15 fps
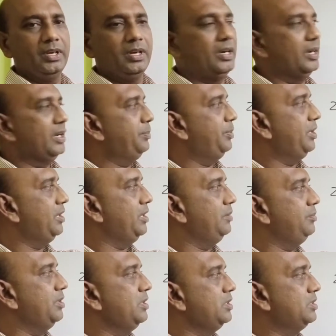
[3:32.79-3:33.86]

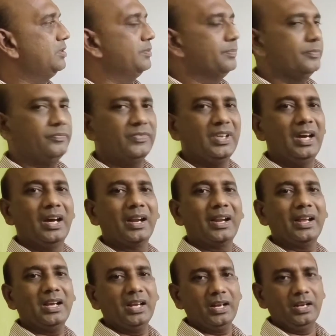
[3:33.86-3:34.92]
Repeating means
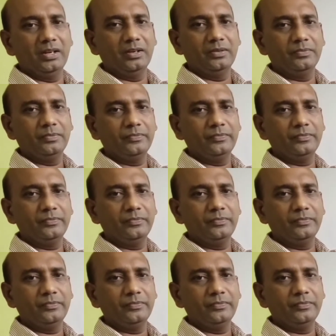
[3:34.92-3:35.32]
recurring.